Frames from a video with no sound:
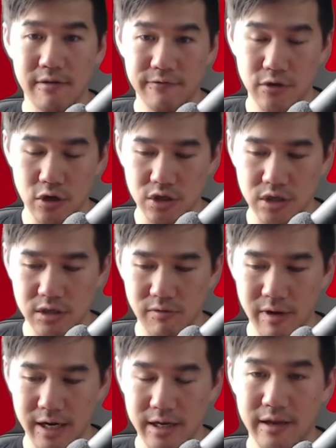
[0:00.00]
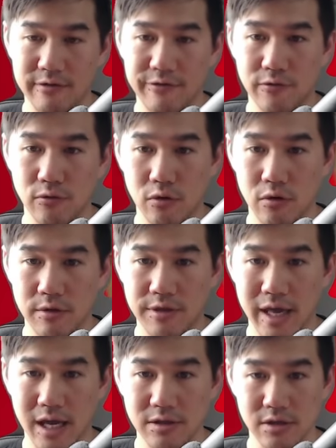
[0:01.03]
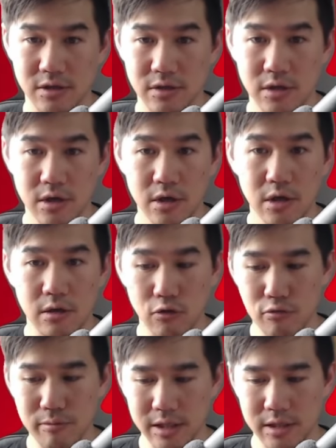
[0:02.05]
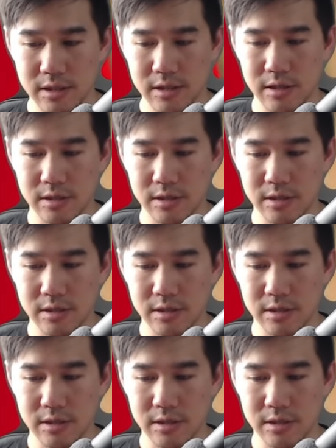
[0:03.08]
version is rated at 4,000 lumens.